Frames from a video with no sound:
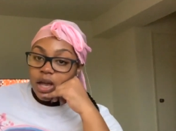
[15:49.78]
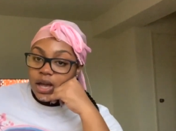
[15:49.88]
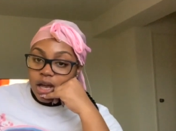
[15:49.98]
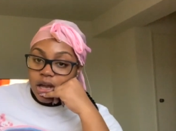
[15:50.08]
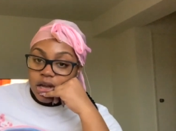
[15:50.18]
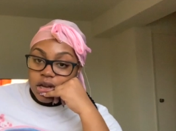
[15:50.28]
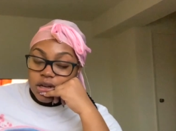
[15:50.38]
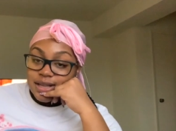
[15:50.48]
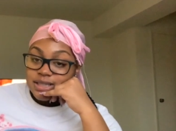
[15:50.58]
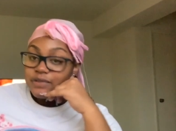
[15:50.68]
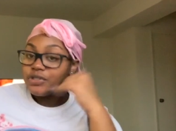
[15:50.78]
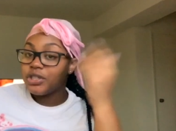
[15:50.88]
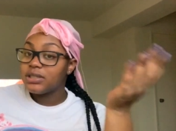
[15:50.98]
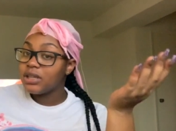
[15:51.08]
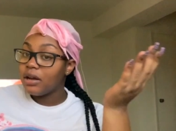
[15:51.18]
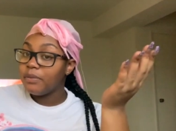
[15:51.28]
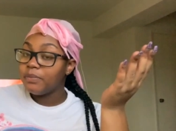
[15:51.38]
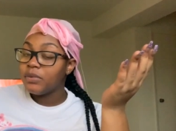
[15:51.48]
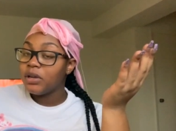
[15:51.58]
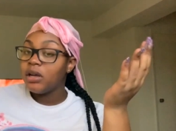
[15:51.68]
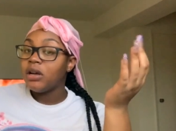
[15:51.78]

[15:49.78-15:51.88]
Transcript: and that's if she doesn't come.